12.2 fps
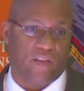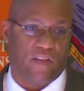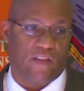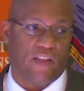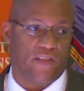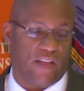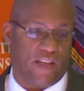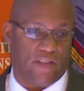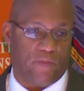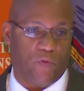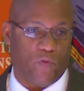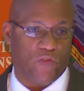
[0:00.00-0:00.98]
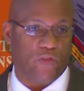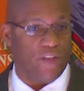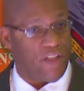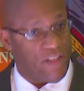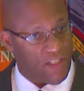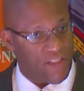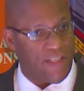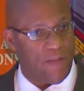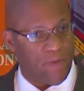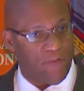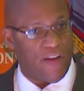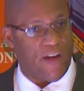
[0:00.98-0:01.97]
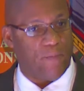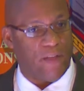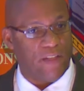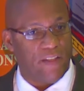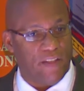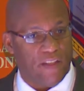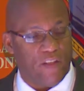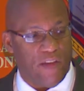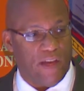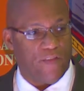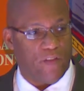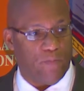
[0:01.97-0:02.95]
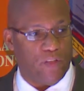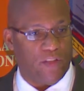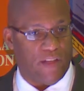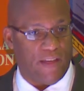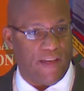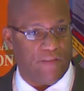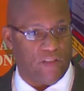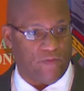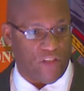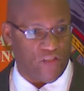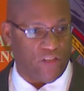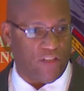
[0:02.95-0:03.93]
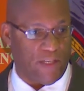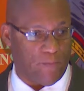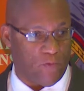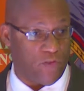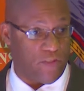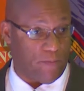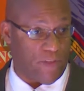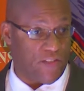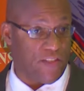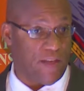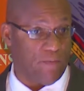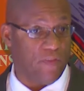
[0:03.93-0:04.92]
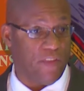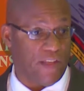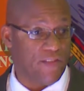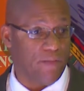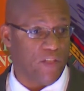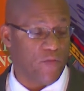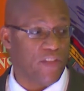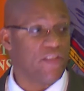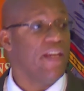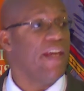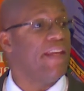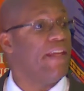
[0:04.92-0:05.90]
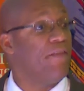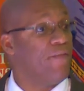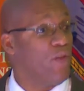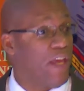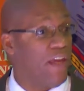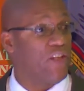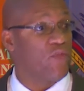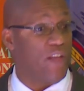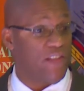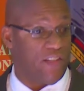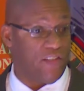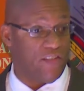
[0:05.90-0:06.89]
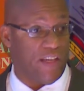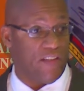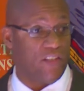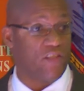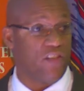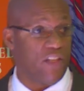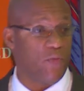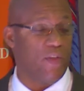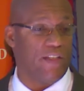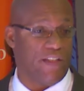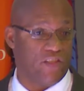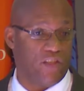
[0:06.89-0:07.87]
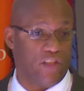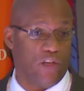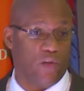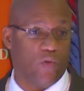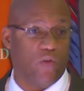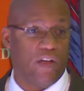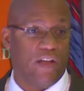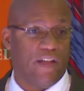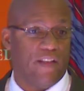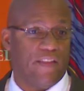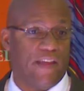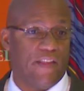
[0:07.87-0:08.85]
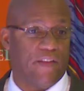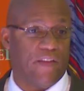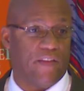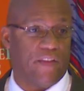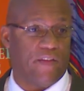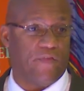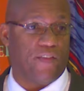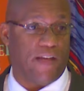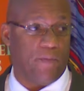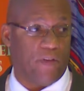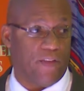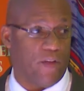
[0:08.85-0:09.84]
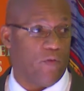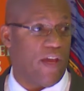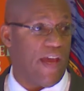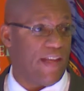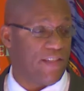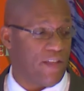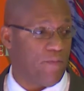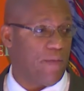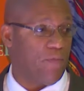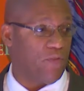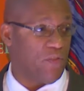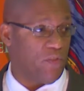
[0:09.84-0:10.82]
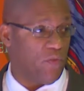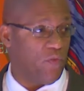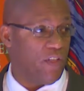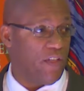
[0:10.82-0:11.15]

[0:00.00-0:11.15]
That's an excellent point. So in a team environment, you have the ability to have a division of labor so some of these things can be addressed. And even if you can't address these things, it's good to at least know that the phenomenon that we're asking people to